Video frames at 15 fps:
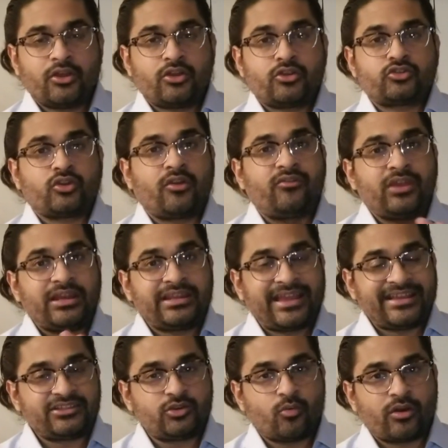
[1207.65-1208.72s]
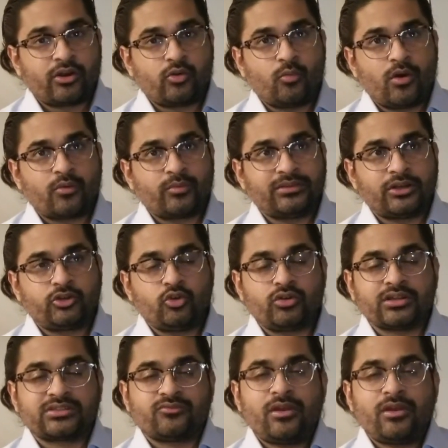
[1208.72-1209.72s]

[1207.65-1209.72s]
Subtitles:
So if in case you wanted to work with our tutors,